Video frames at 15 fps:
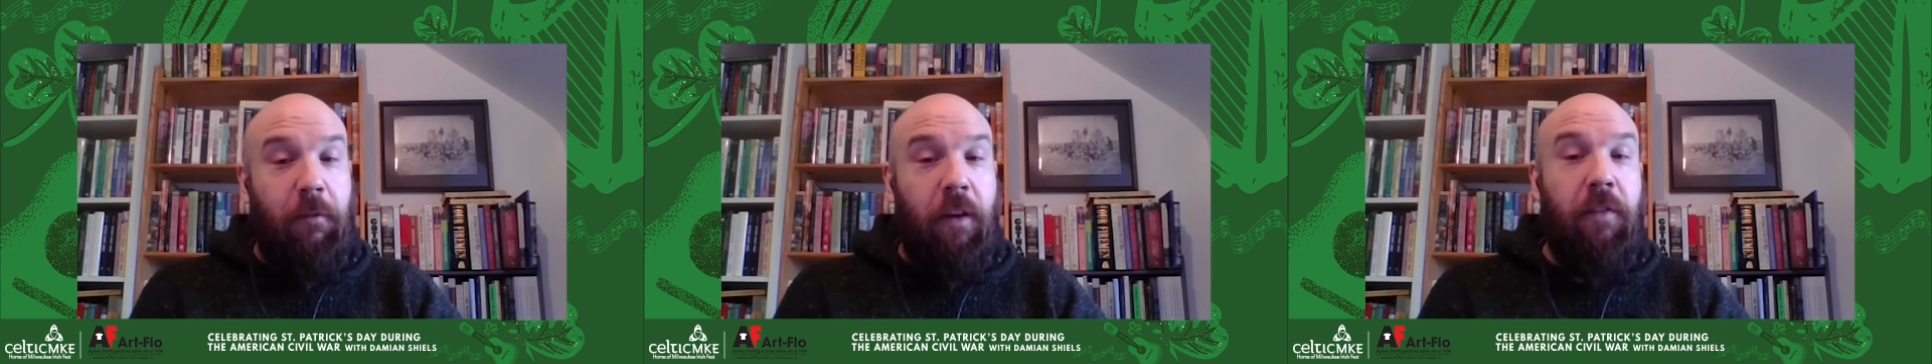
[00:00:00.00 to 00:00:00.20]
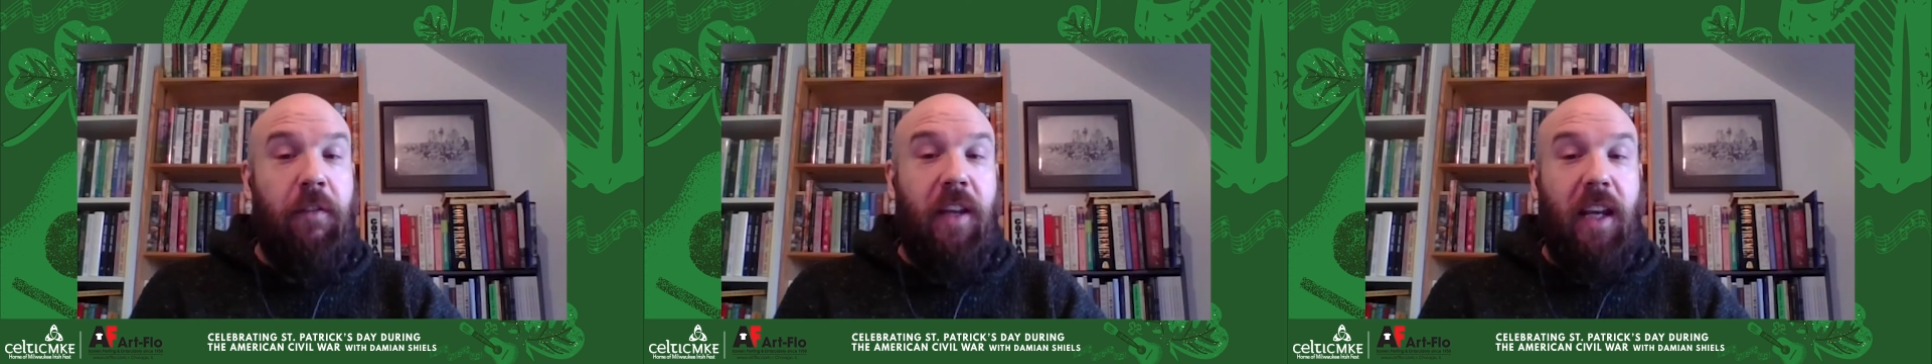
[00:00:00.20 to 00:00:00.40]

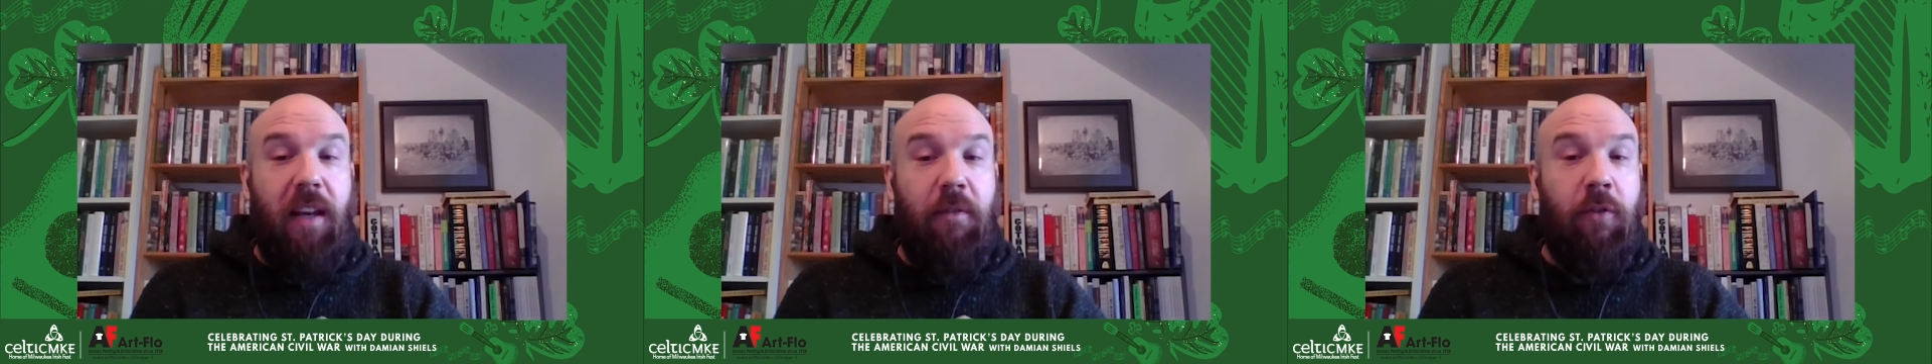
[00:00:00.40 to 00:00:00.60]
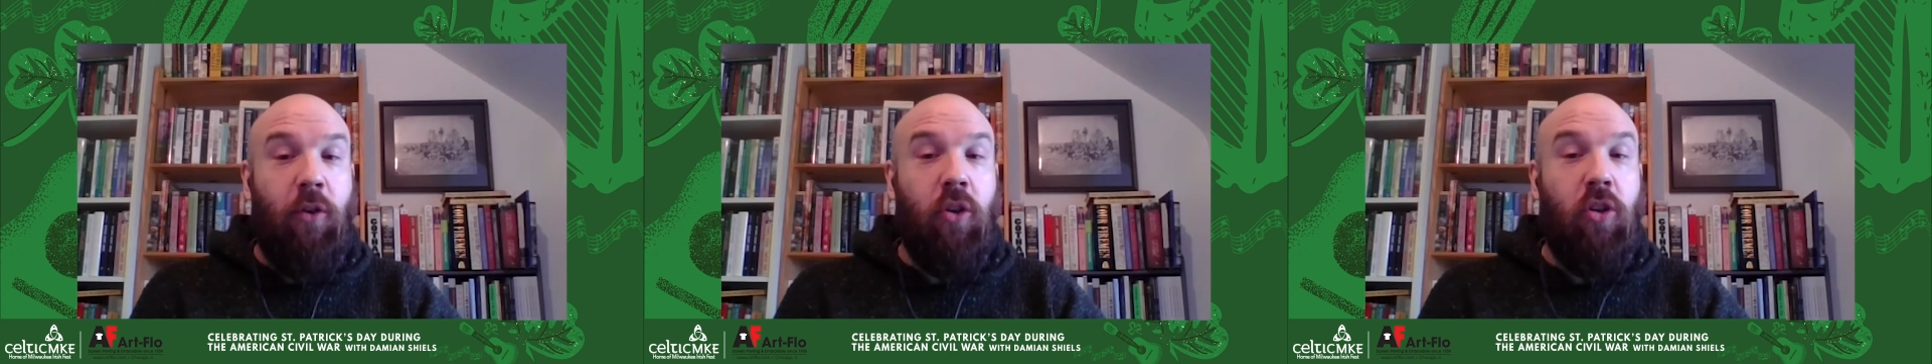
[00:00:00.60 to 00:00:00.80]

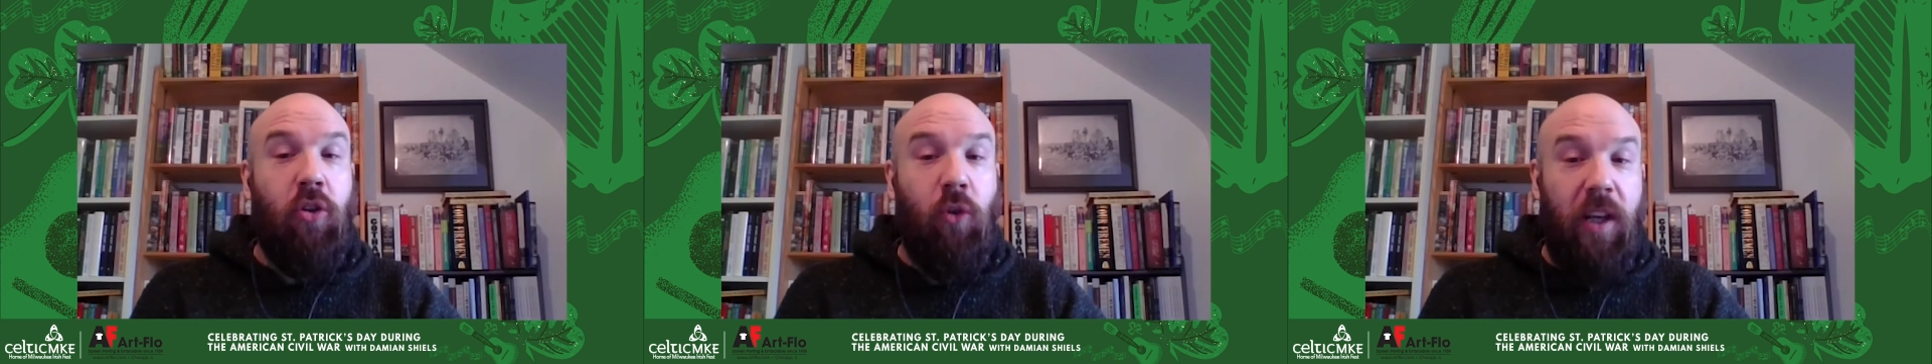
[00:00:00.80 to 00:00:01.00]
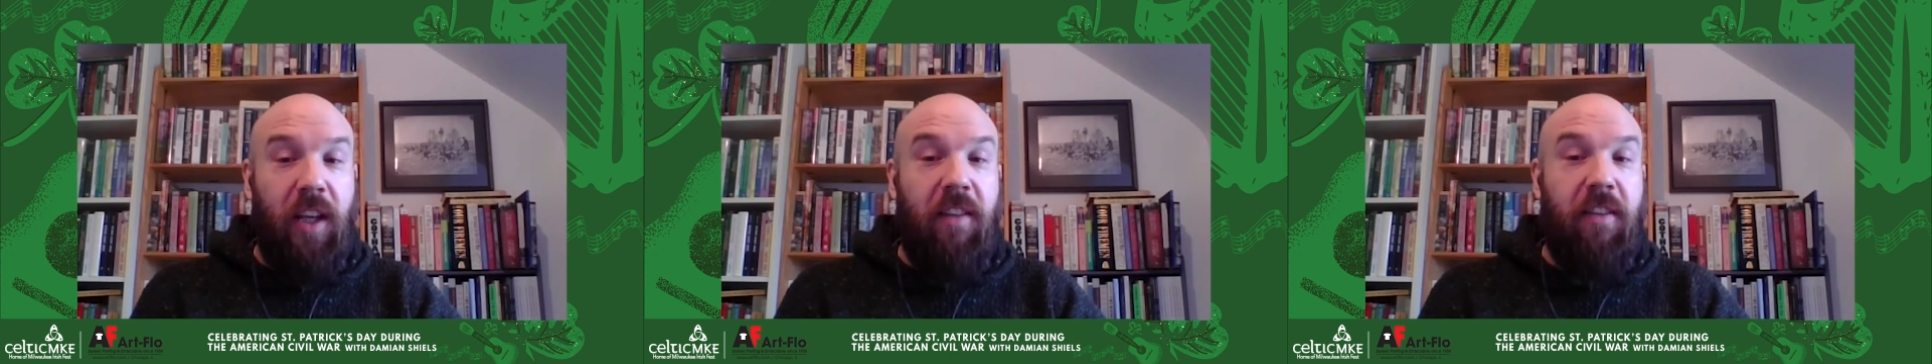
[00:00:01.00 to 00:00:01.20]
15-foot
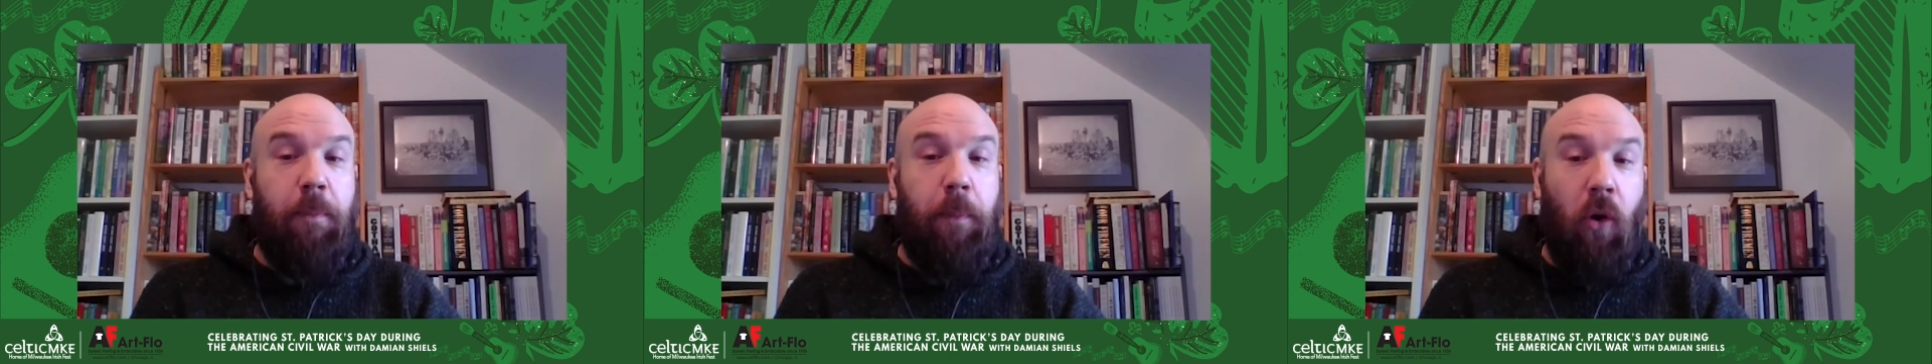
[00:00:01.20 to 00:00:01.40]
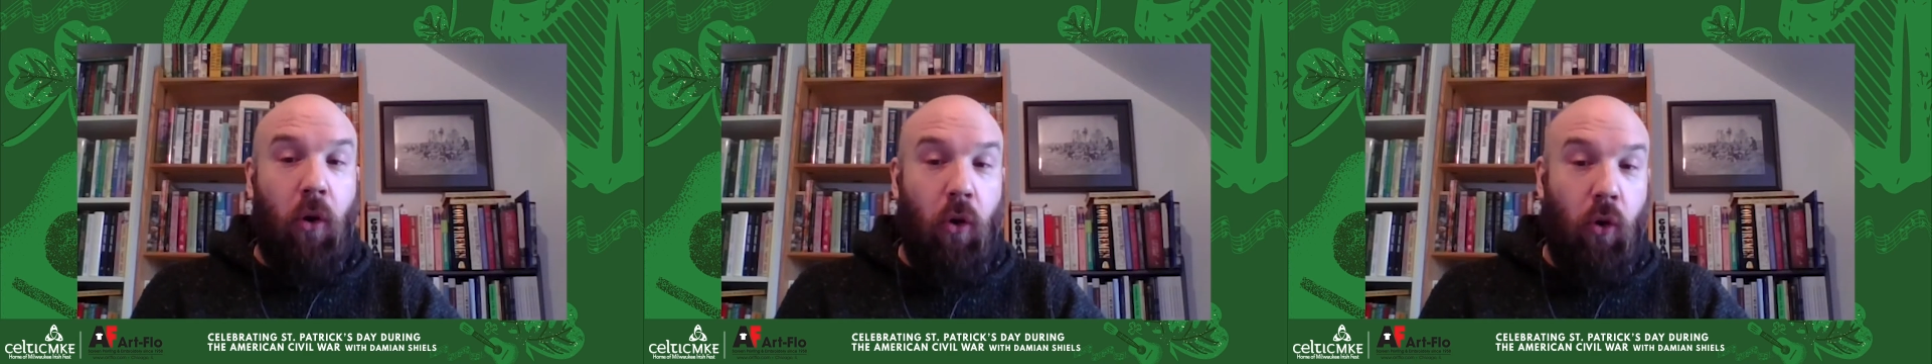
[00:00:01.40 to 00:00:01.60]

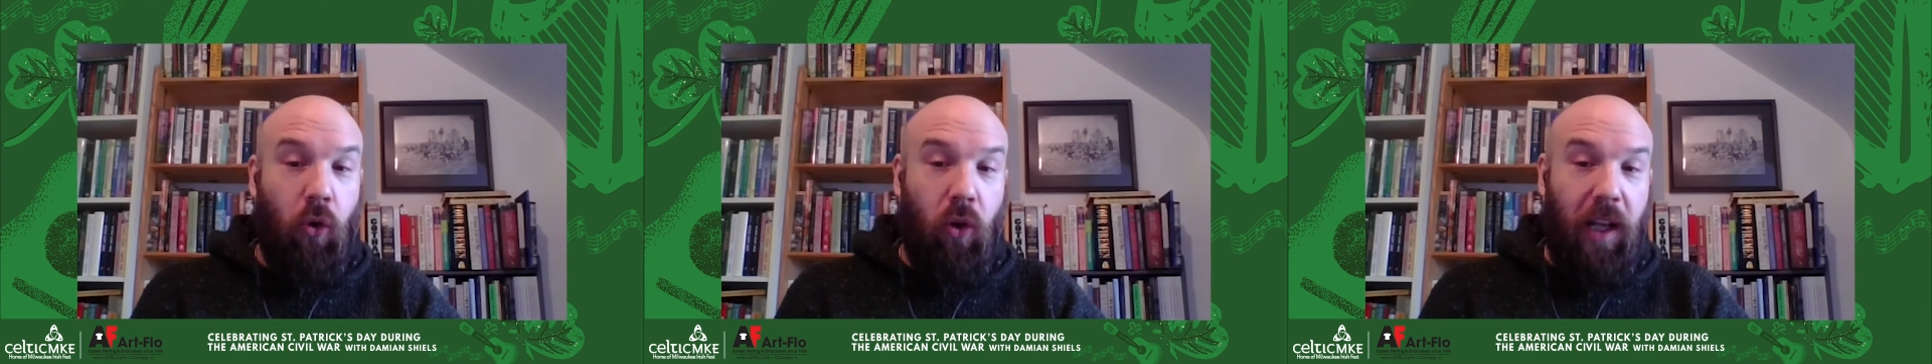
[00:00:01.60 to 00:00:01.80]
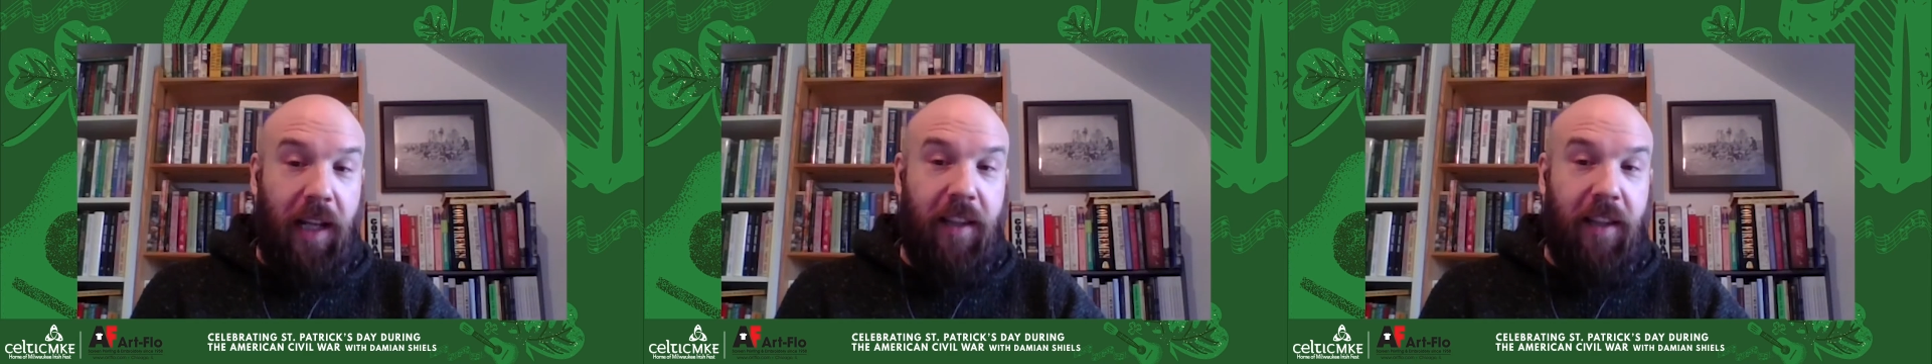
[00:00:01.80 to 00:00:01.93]
greased pole